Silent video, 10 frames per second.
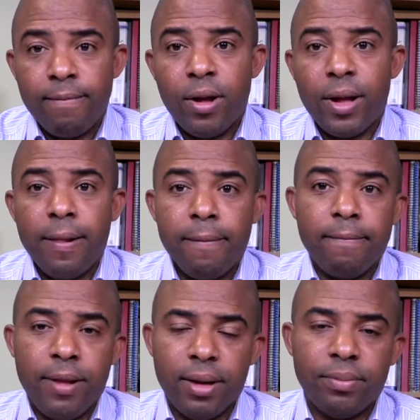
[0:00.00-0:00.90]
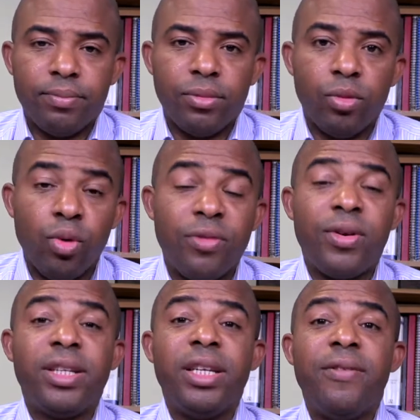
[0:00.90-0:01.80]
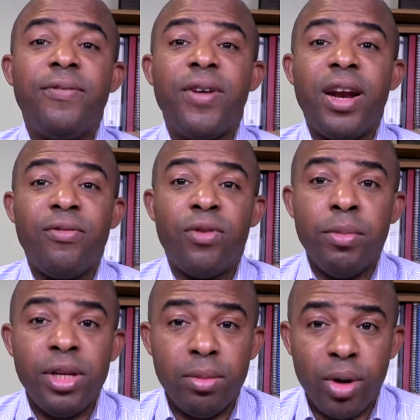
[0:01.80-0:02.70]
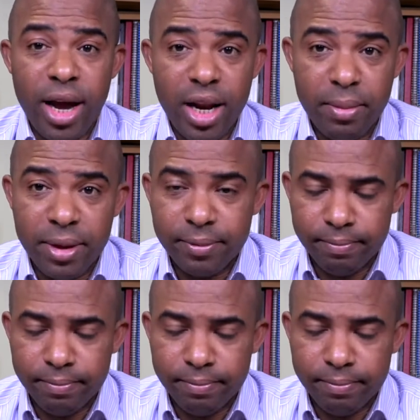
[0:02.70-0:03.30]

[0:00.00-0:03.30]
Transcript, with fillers: Okay? Yeah. We are fighting a very formidable enemy.